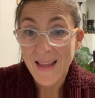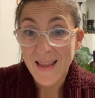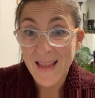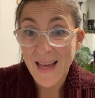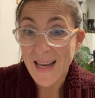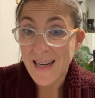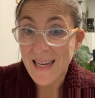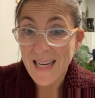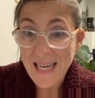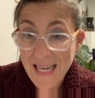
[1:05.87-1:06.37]

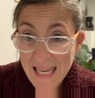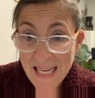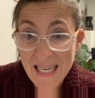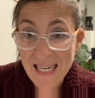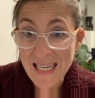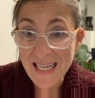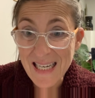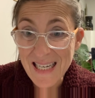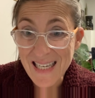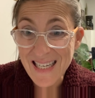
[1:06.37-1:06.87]
That
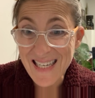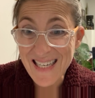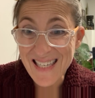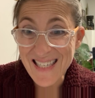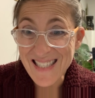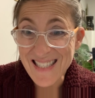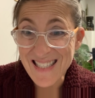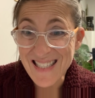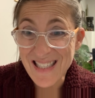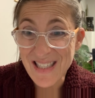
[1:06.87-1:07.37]
kid
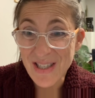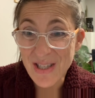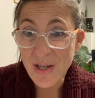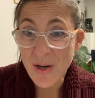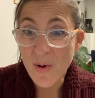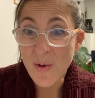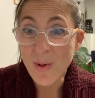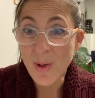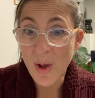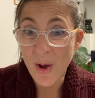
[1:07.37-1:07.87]
is
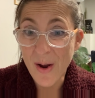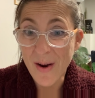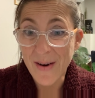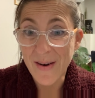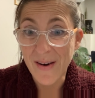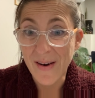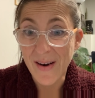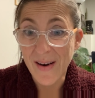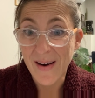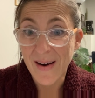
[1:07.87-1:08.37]
no
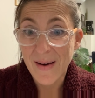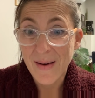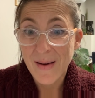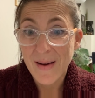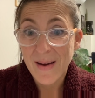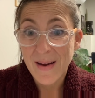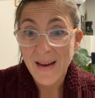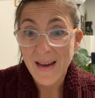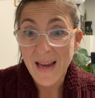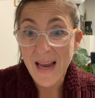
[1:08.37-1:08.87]
longer,
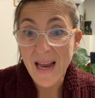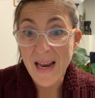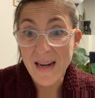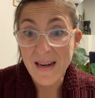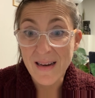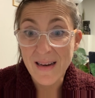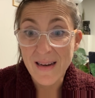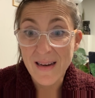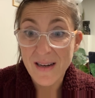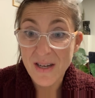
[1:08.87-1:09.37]

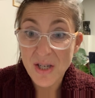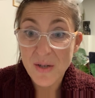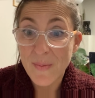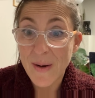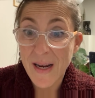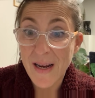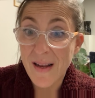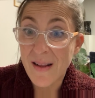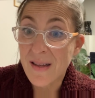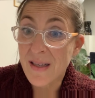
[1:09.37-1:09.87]
and
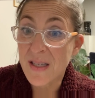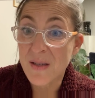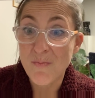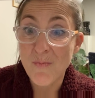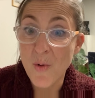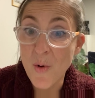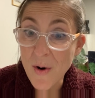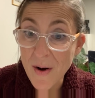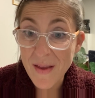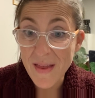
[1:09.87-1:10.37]
Ishmael is
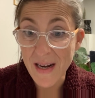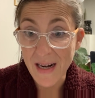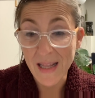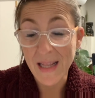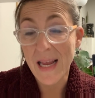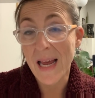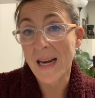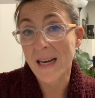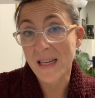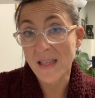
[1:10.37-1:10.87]
more than a
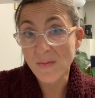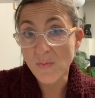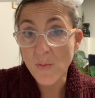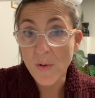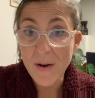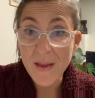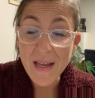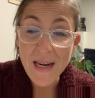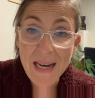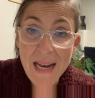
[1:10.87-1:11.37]
lad. He's
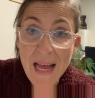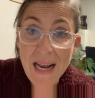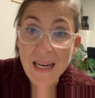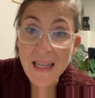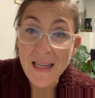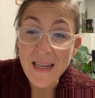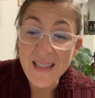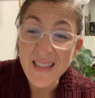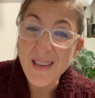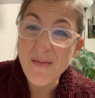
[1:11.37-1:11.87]
more than an
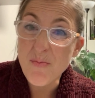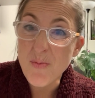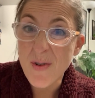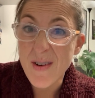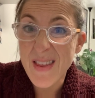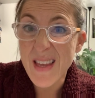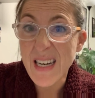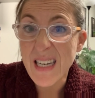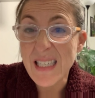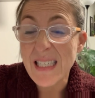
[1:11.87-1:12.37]
adolescent,
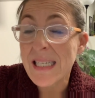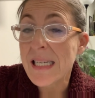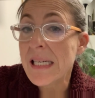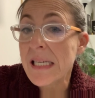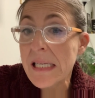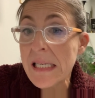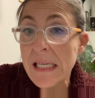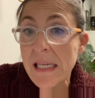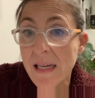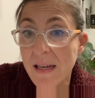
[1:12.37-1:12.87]
more than a
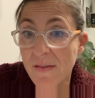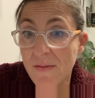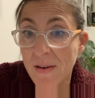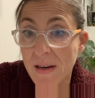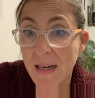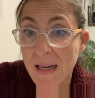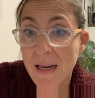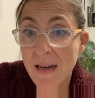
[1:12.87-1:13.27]
teen even.